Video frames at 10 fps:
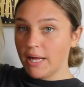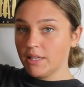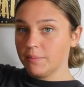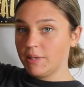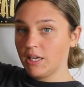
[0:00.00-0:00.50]

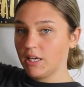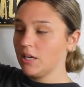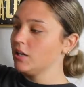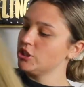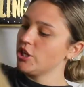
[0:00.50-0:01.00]

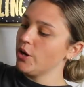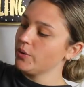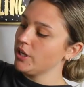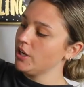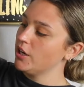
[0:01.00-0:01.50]
Bellami,
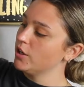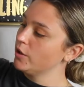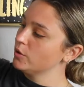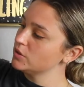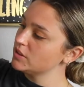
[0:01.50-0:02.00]

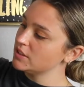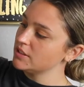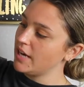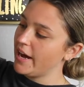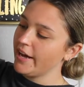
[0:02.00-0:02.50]
Tokyo
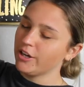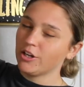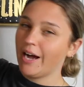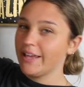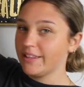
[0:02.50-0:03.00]
style.
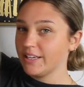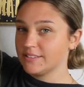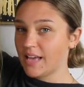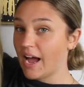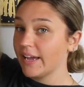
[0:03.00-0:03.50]
I think
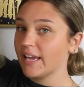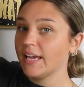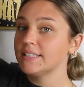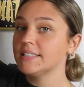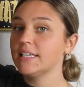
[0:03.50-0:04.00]
it's eye
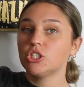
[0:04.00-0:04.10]
candy.